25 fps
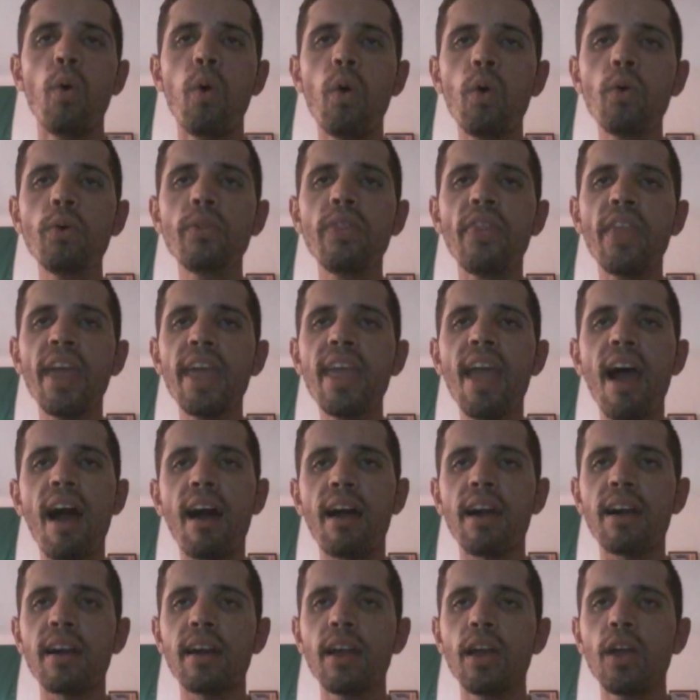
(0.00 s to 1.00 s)
who they
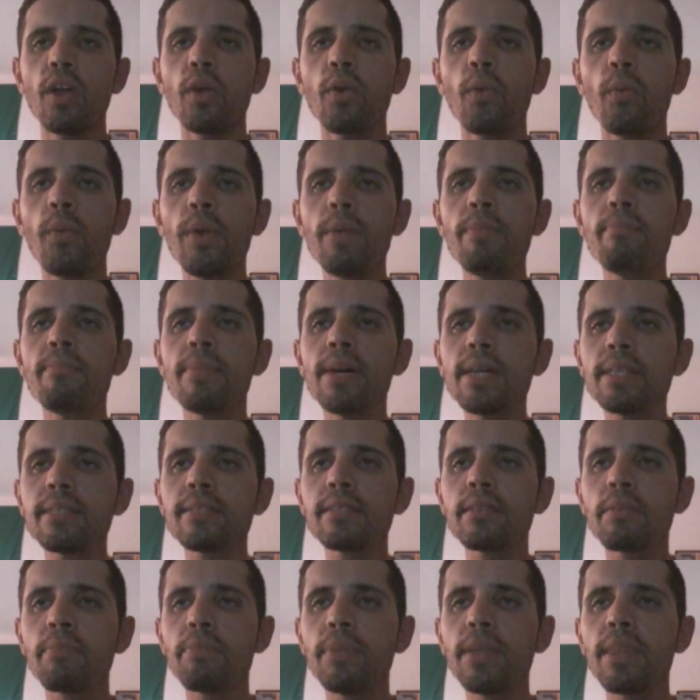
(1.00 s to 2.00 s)
are. We
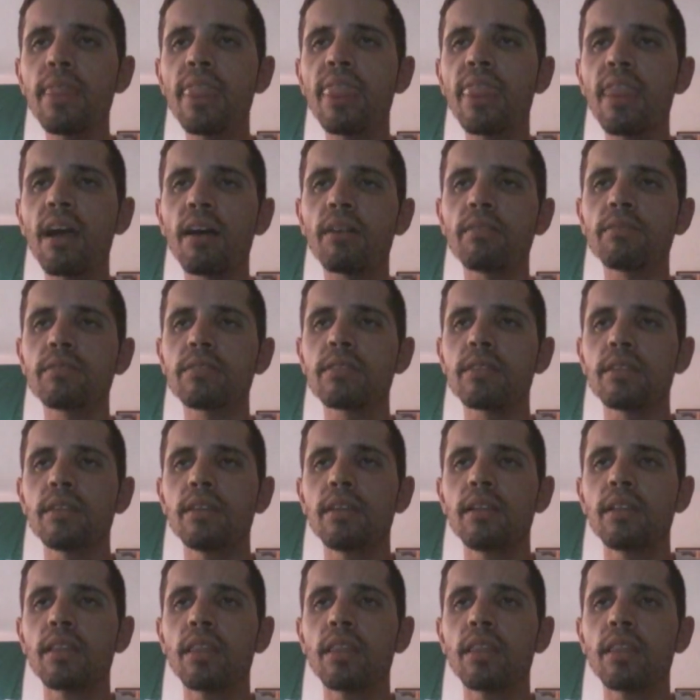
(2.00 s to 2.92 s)
must be thought.